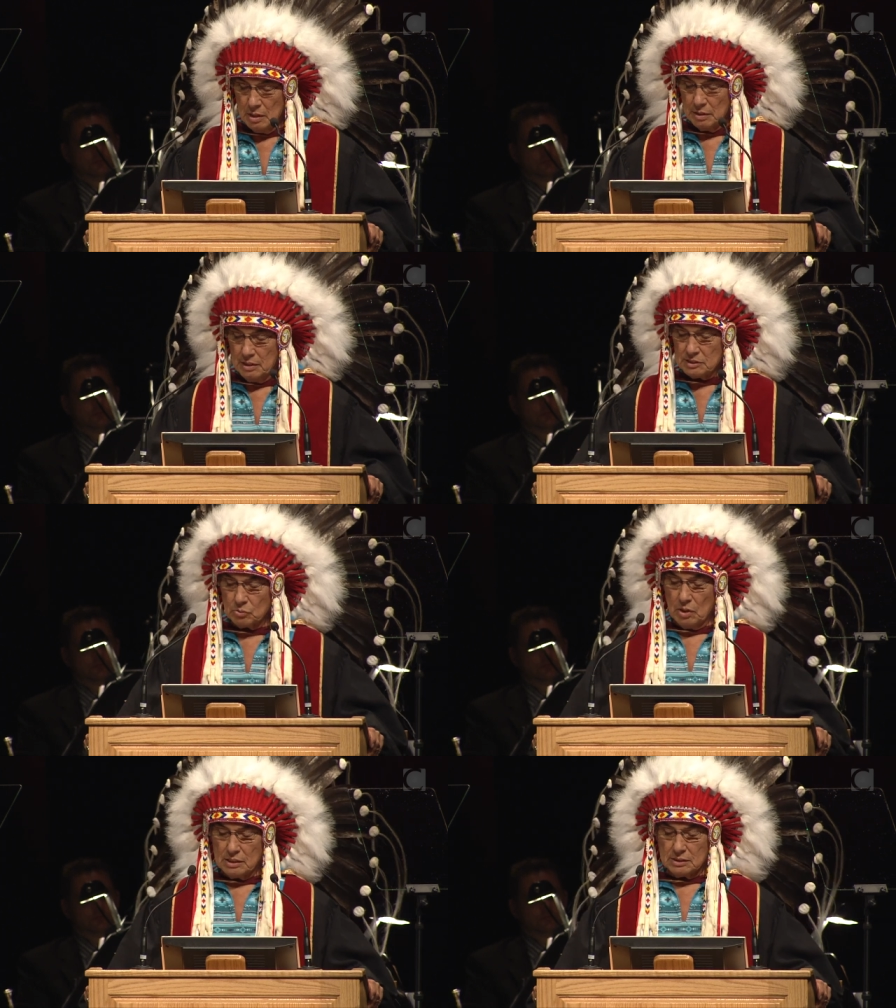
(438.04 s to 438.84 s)
This
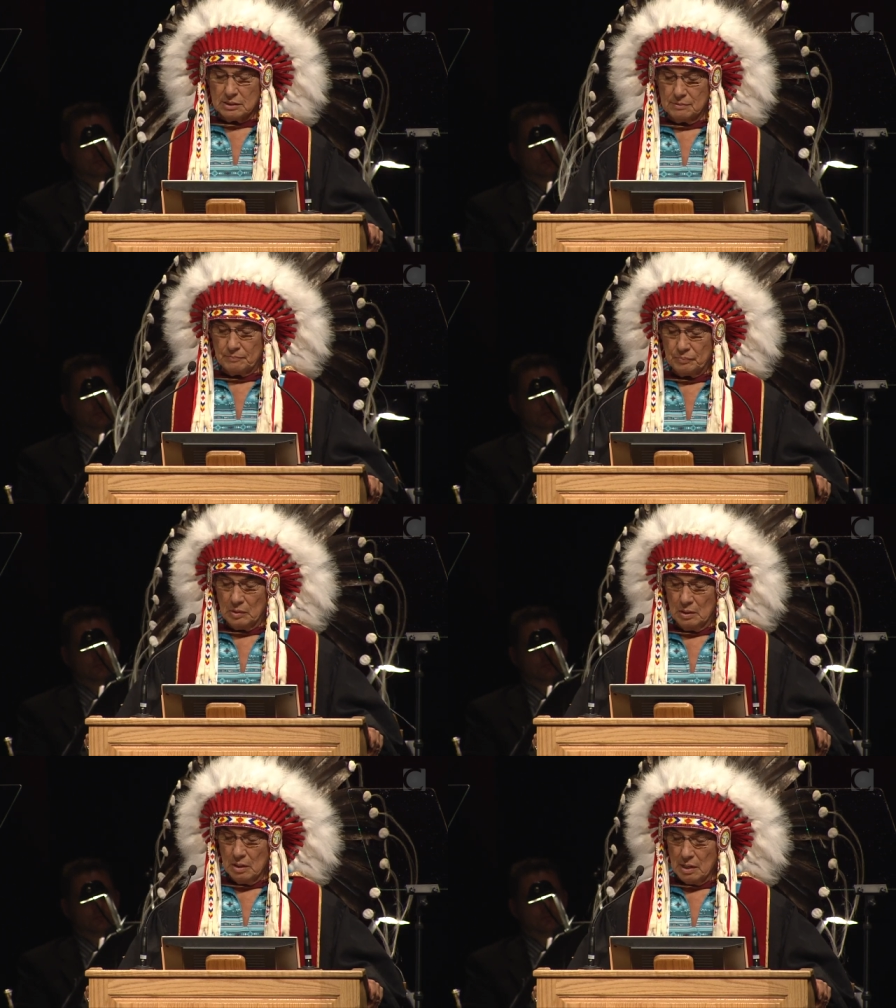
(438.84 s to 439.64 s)
was
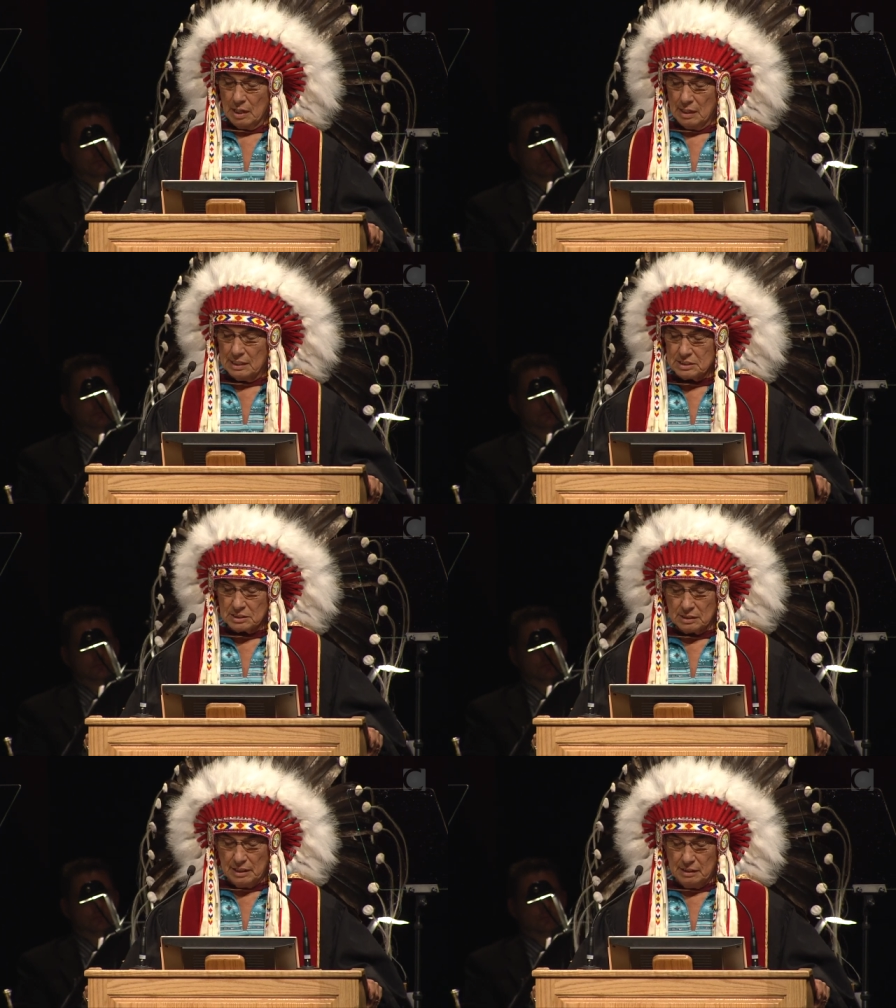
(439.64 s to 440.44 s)
a
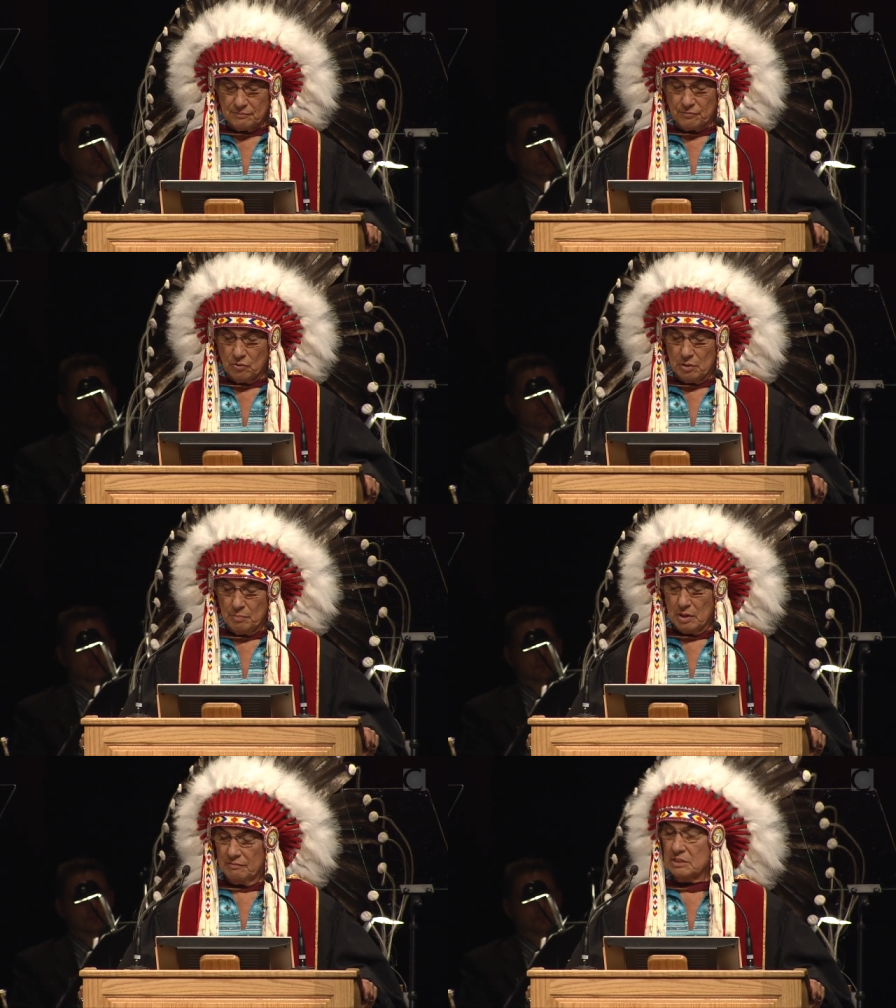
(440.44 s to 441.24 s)
legislated
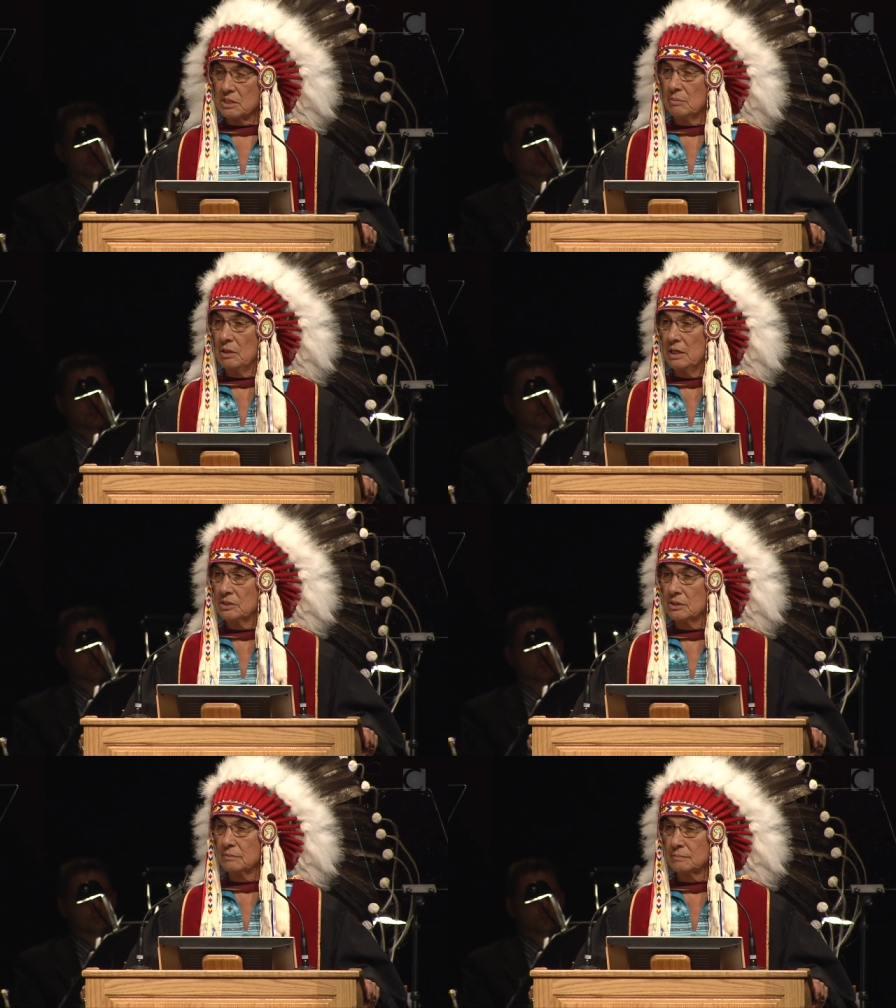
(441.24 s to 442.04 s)
form of
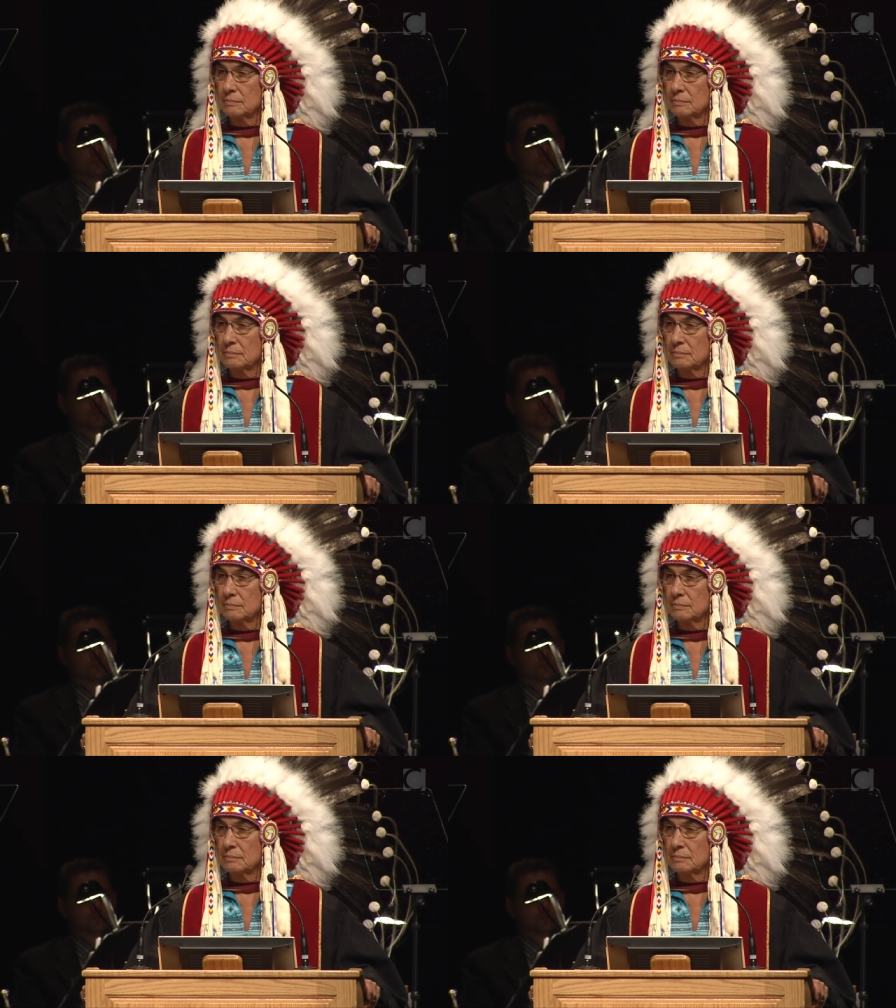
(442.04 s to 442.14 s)
assimilation.